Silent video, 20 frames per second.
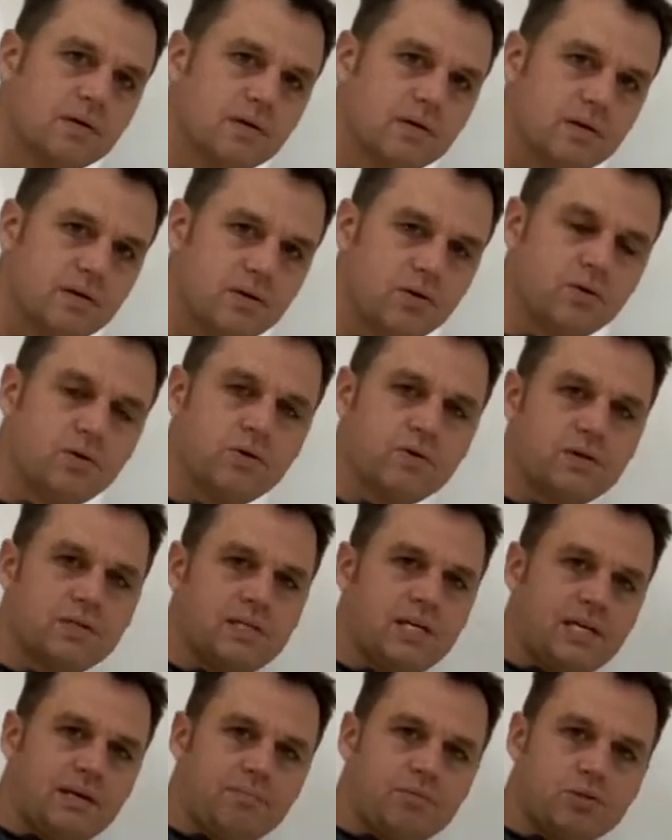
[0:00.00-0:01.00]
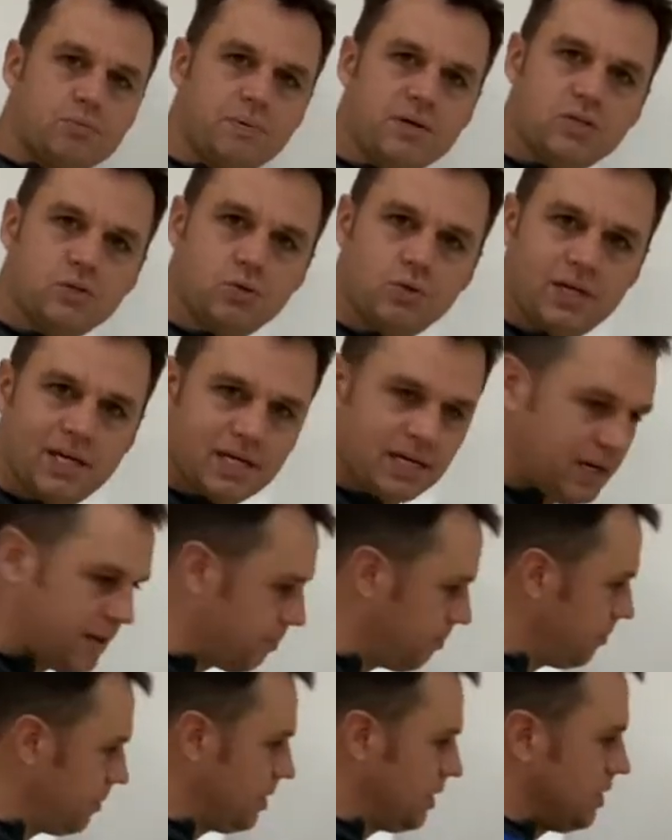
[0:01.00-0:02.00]
You can only take up the space you take
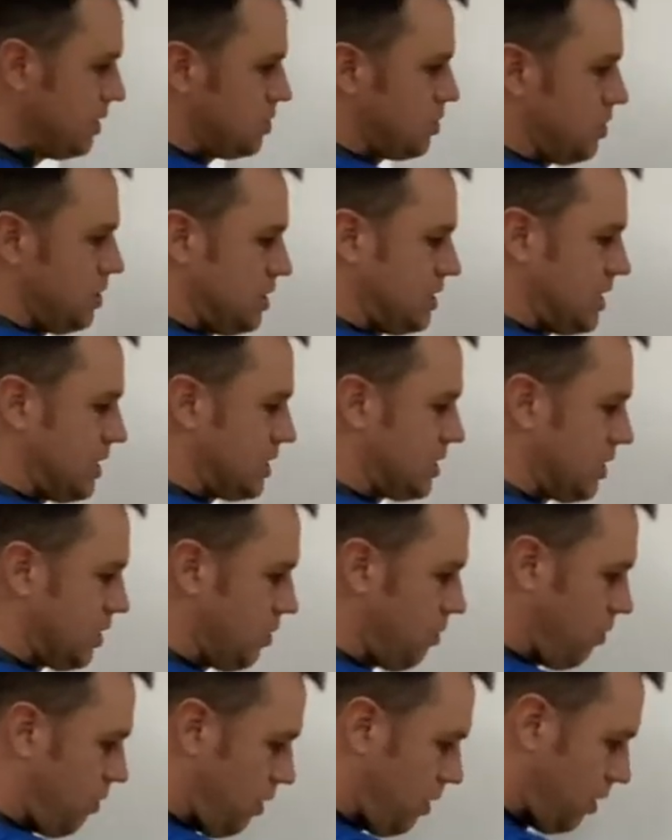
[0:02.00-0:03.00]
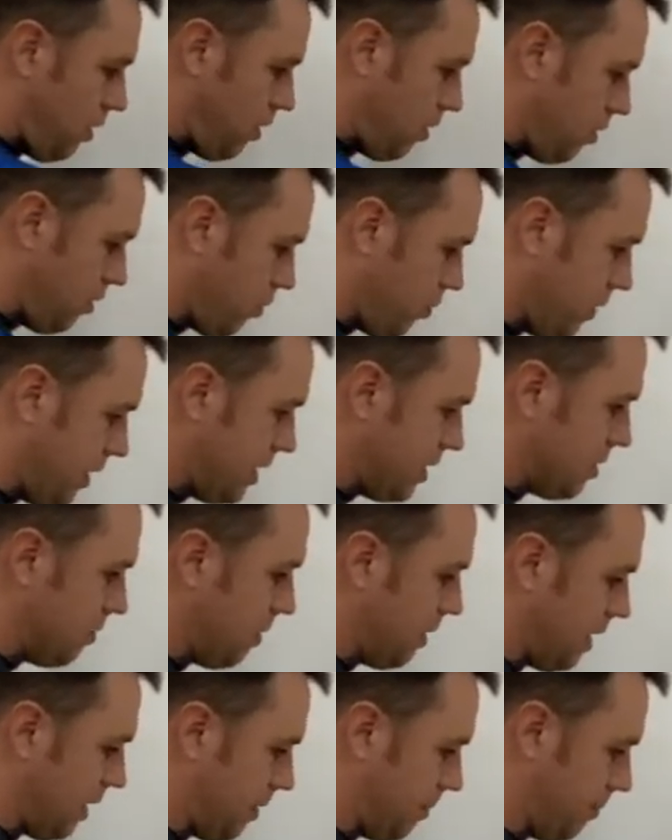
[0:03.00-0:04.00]
up. So this thing's going to go all the way to the
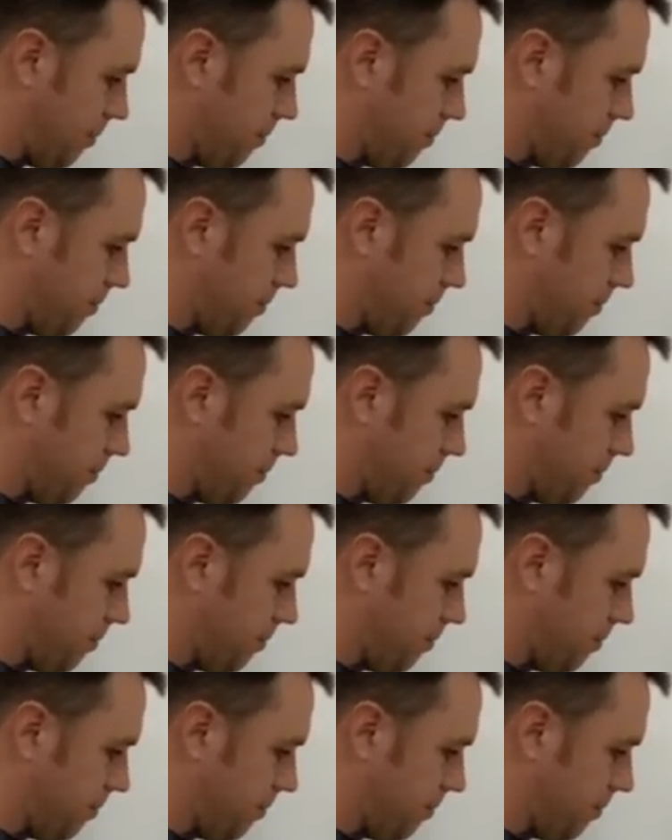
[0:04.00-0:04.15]
bottom.